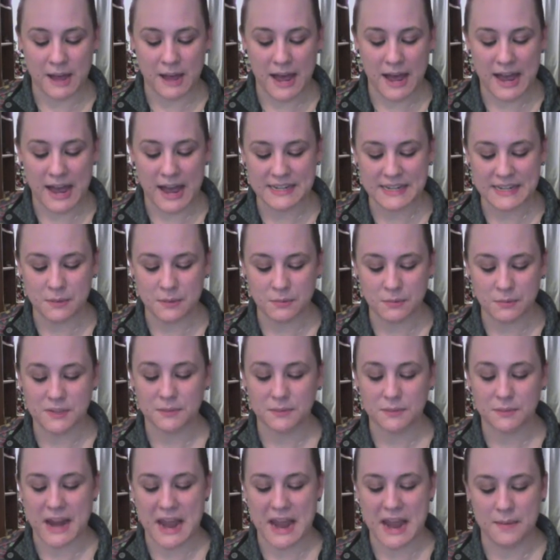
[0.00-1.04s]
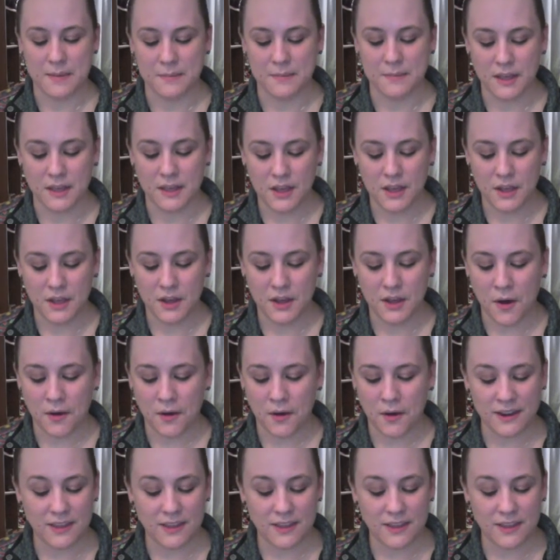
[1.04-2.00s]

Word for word: behind him was a ram caught